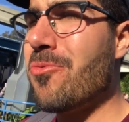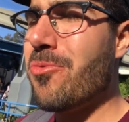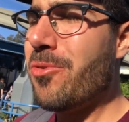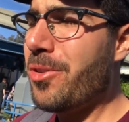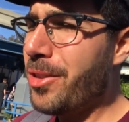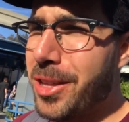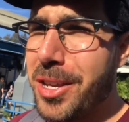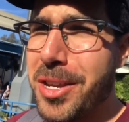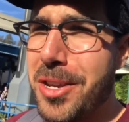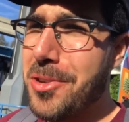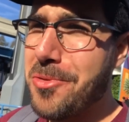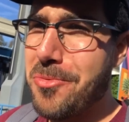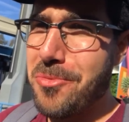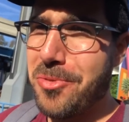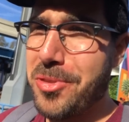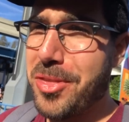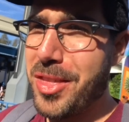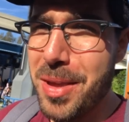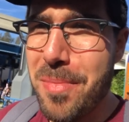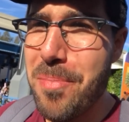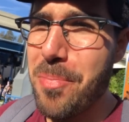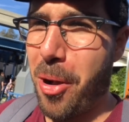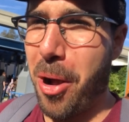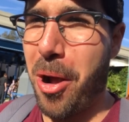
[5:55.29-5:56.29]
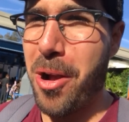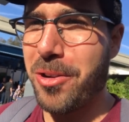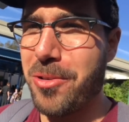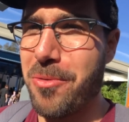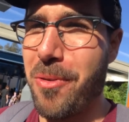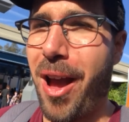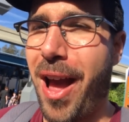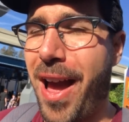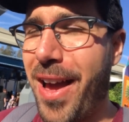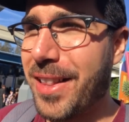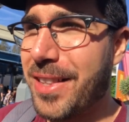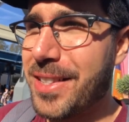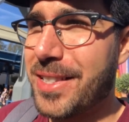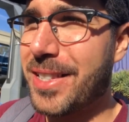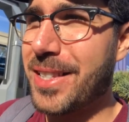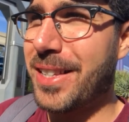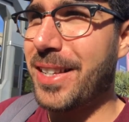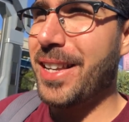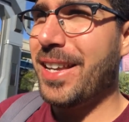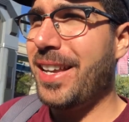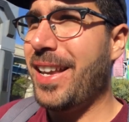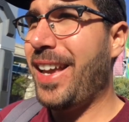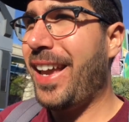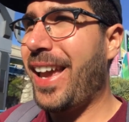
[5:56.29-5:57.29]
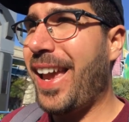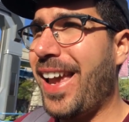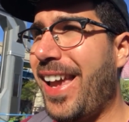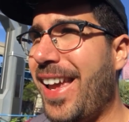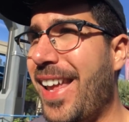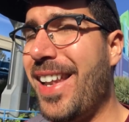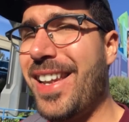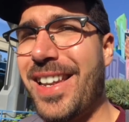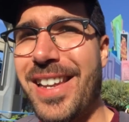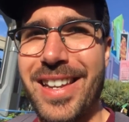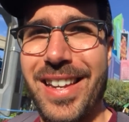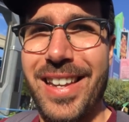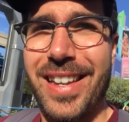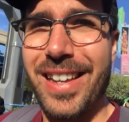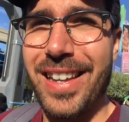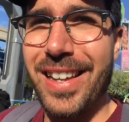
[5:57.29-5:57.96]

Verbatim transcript: really good theme park rides. And